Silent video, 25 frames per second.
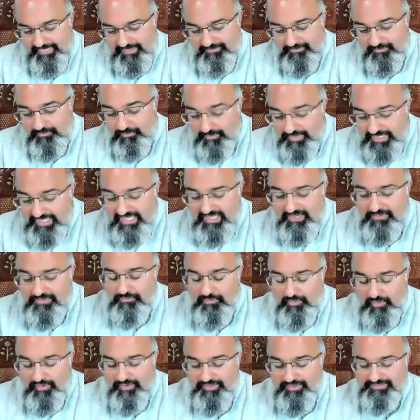We
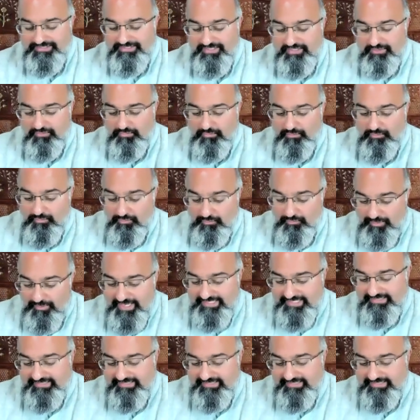want great